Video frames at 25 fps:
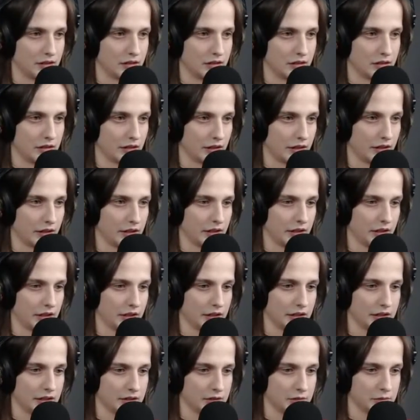Can I
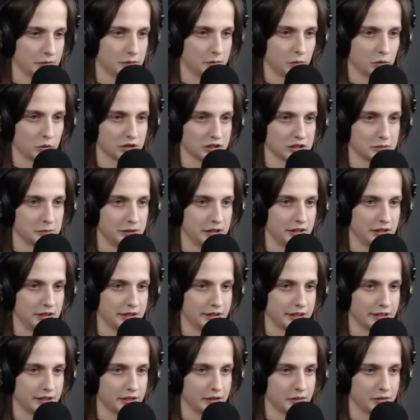get a little bit more speed?
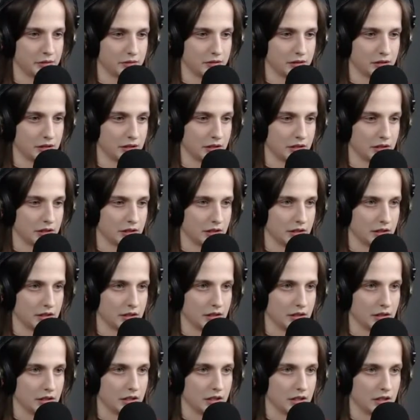Thank you.
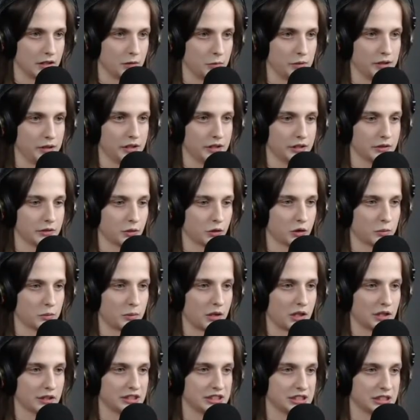We ignore
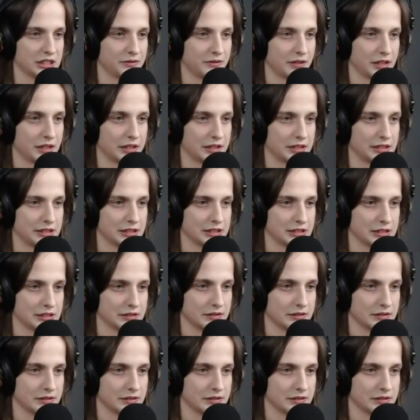Barney's advice.